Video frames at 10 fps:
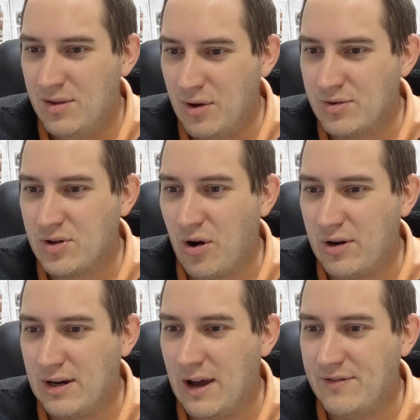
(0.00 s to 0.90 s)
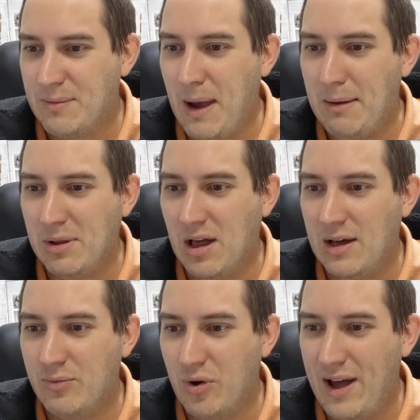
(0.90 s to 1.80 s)
Those carted off to
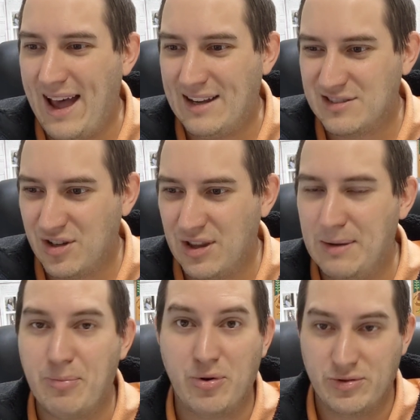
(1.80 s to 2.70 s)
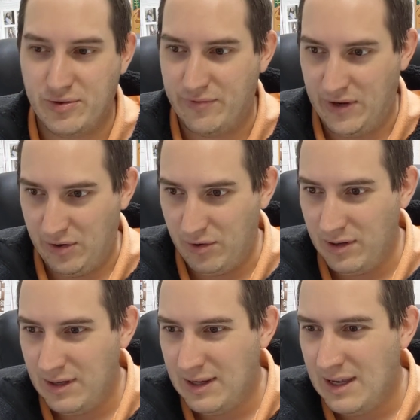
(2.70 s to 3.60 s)
Babylon will actually persevere.